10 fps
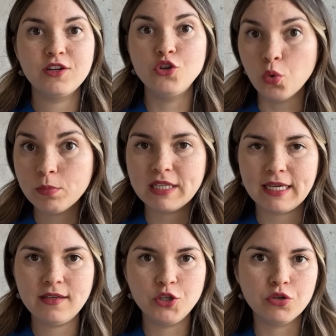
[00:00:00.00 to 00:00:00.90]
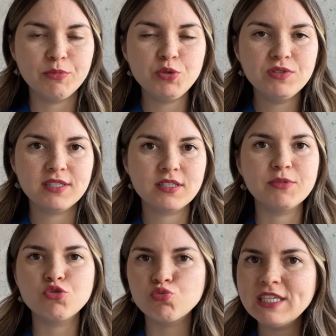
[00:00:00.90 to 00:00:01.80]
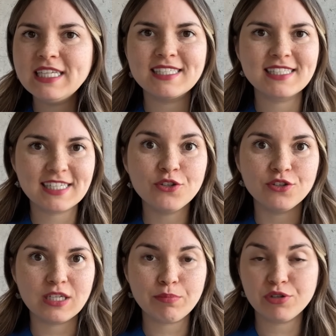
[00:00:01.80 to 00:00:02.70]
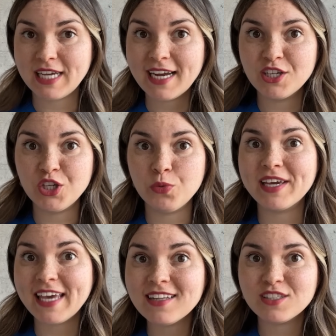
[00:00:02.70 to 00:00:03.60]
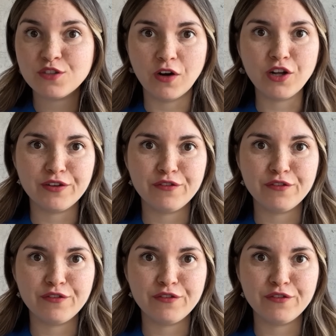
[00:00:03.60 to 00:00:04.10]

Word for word: Normally, your immune system is really skilled at protecting you against fungal